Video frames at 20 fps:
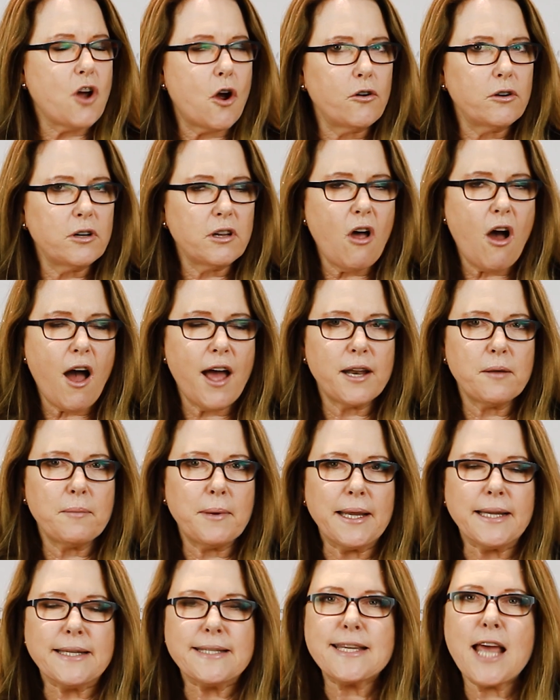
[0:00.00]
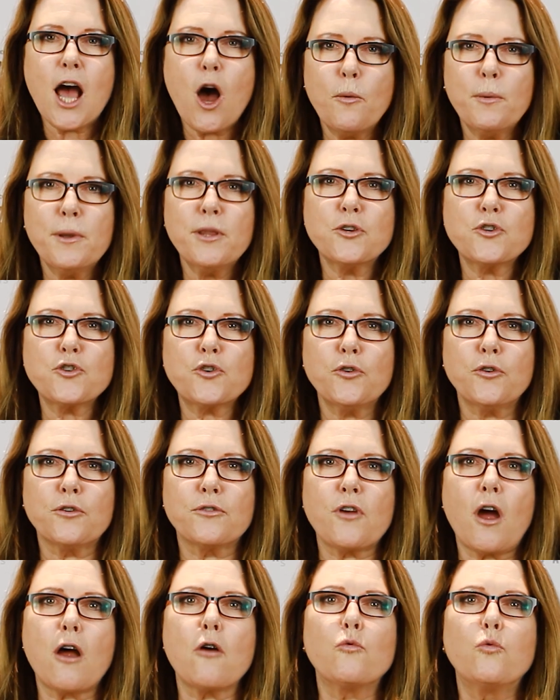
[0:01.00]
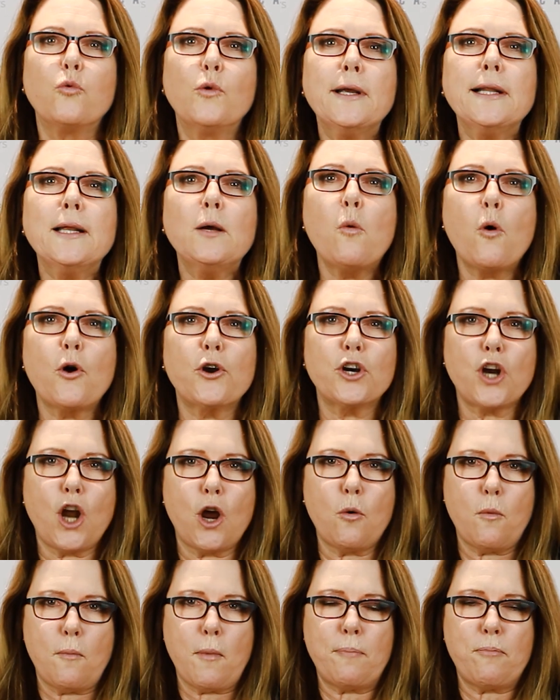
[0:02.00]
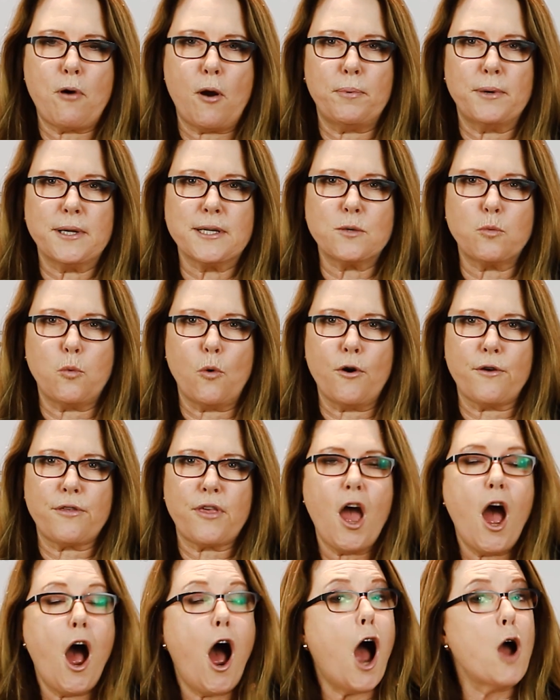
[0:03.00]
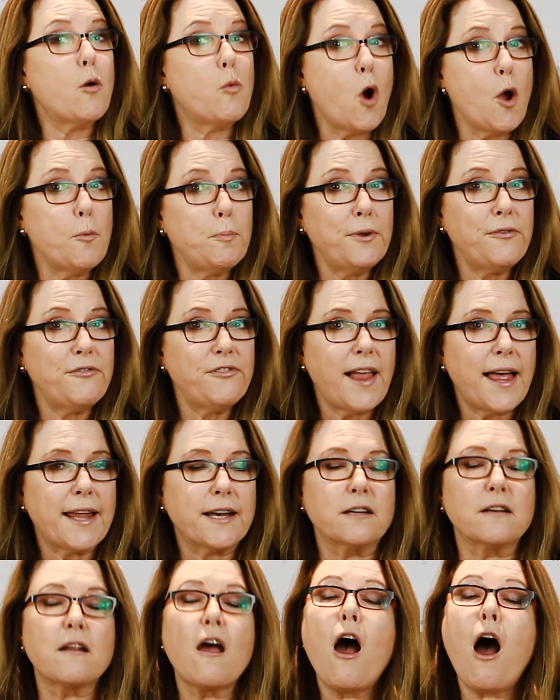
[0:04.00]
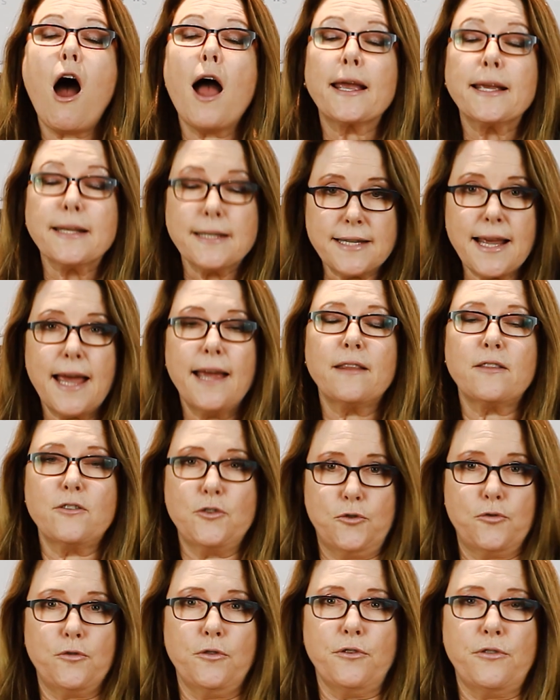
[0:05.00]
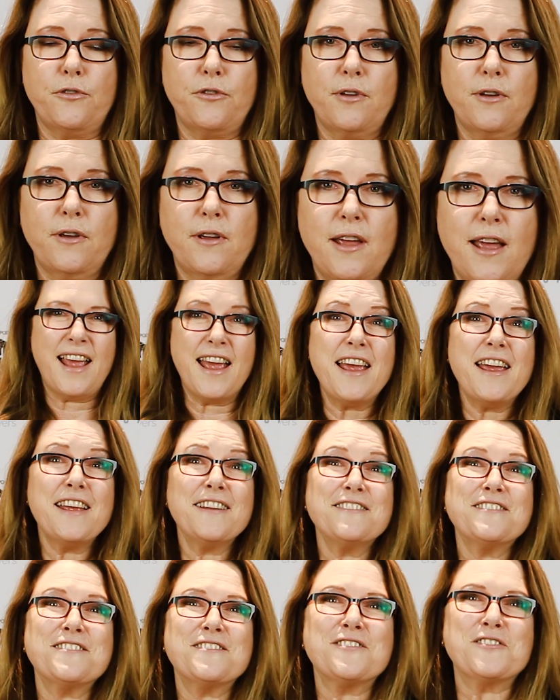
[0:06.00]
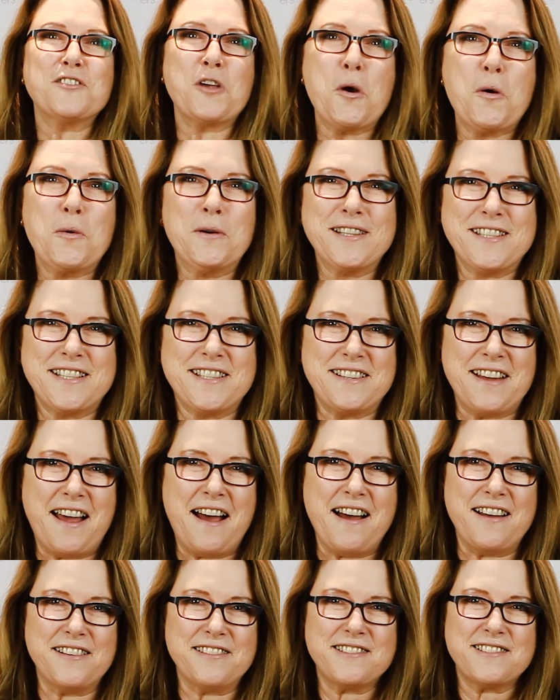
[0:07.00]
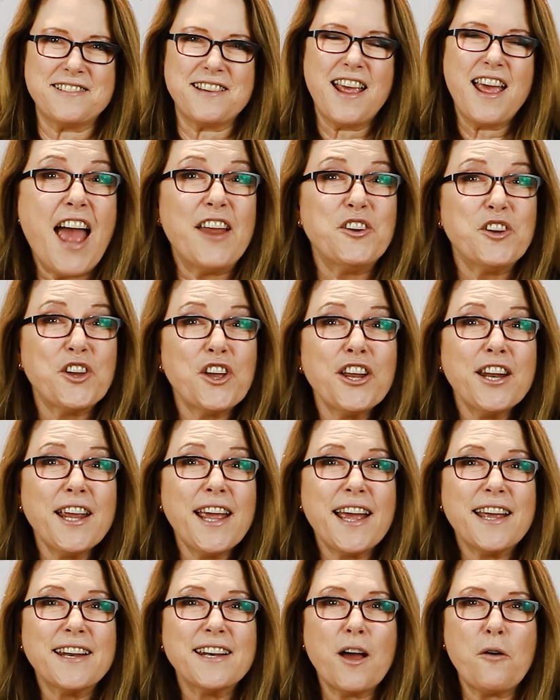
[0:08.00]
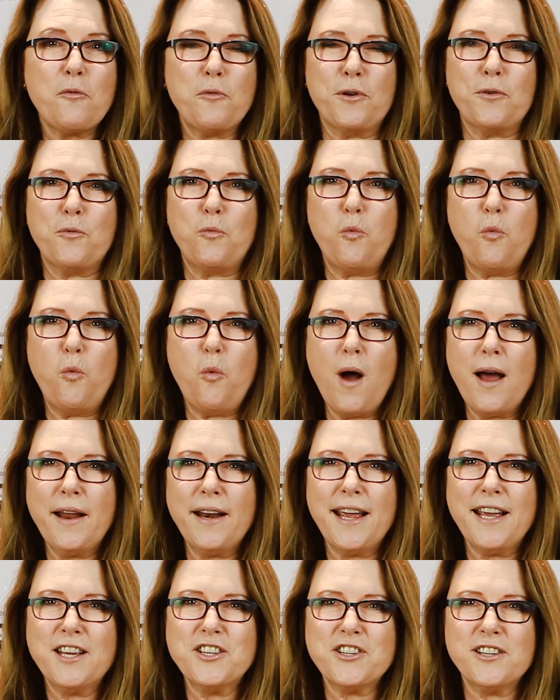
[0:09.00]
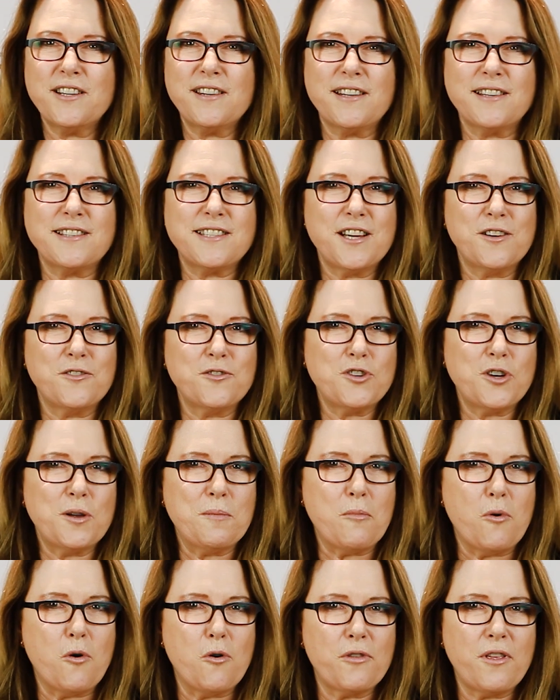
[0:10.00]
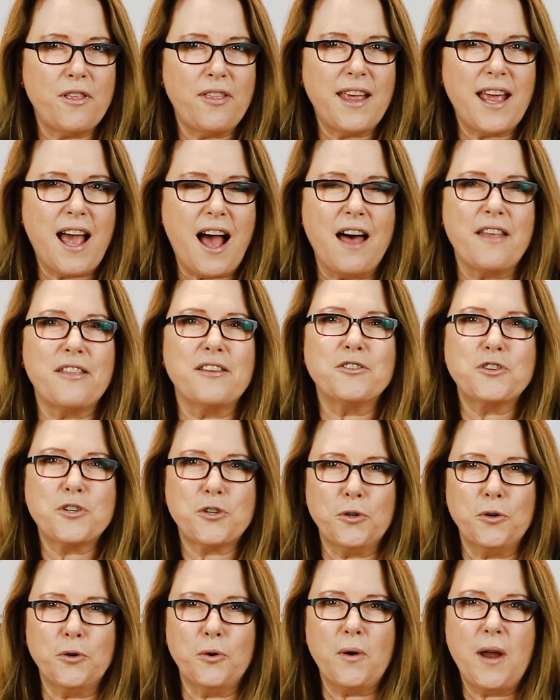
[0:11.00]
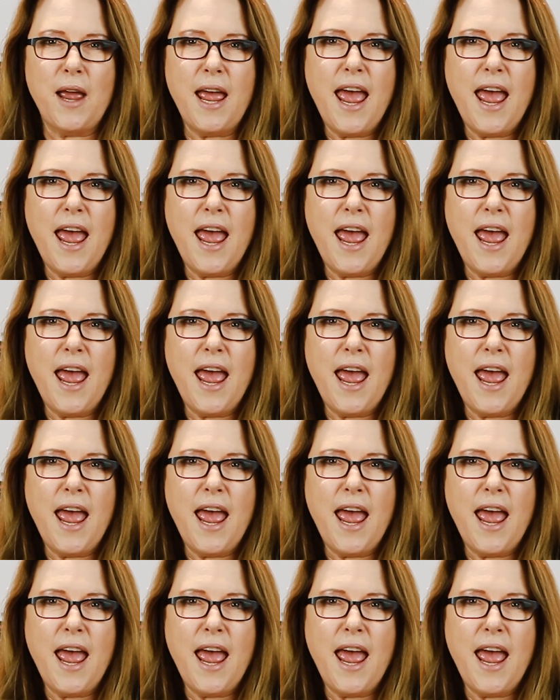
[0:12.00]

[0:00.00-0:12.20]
don't lie to me, tell me the truth. I really want to know what my property's worth. I won't be flattered, I can take the truth. And so it starts. And you're gonna end up with one agent that tells you more than the other two.